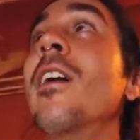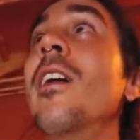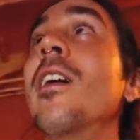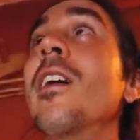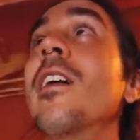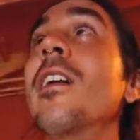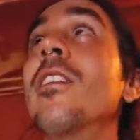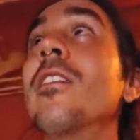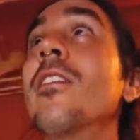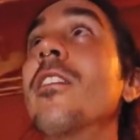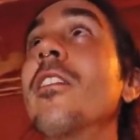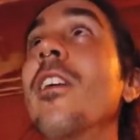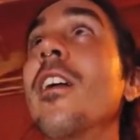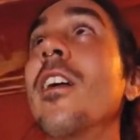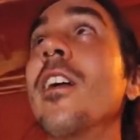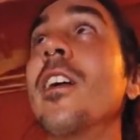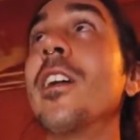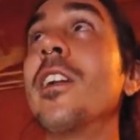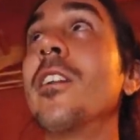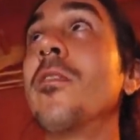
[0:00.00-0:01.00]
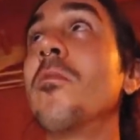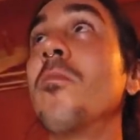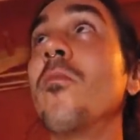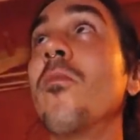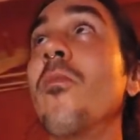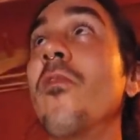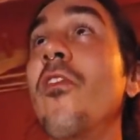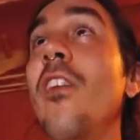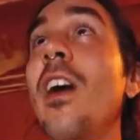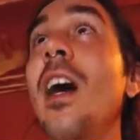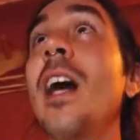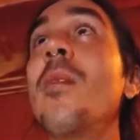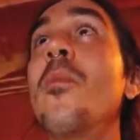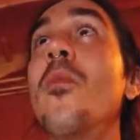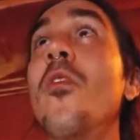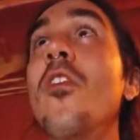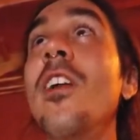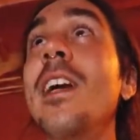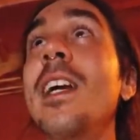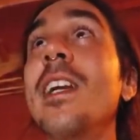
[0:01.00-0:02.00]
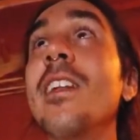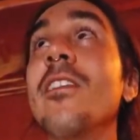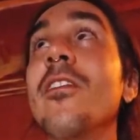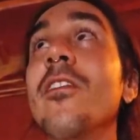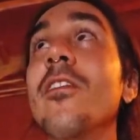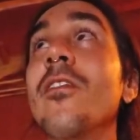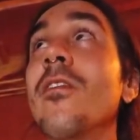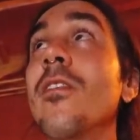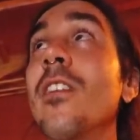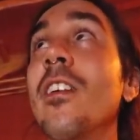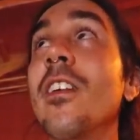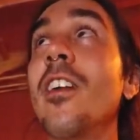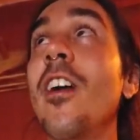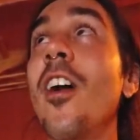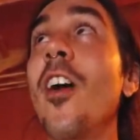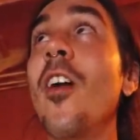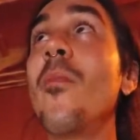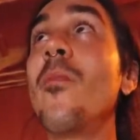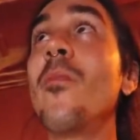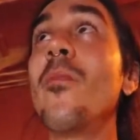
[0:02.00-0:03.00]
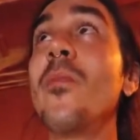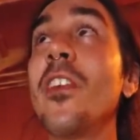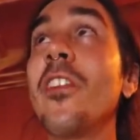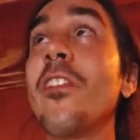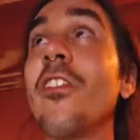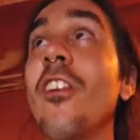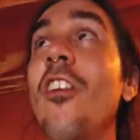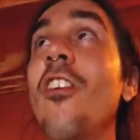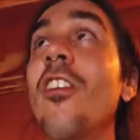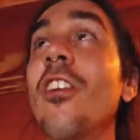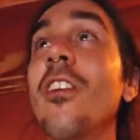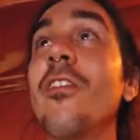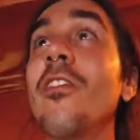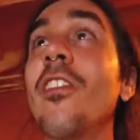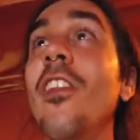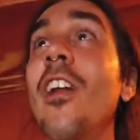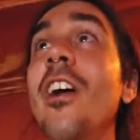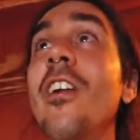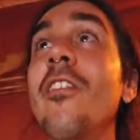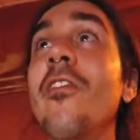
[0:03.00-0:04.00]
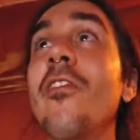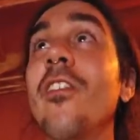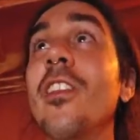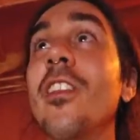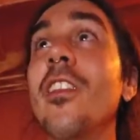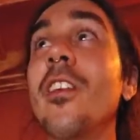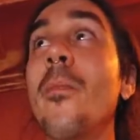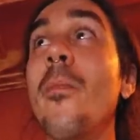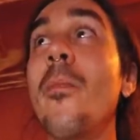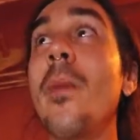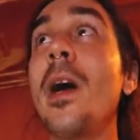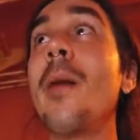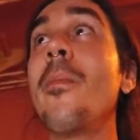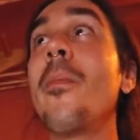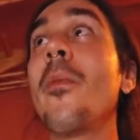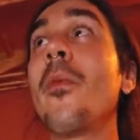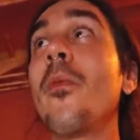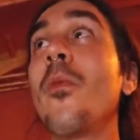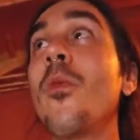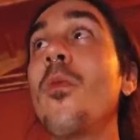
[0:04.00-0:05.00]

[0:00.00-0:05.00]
and they vibrate and hum the song of life, and then pop,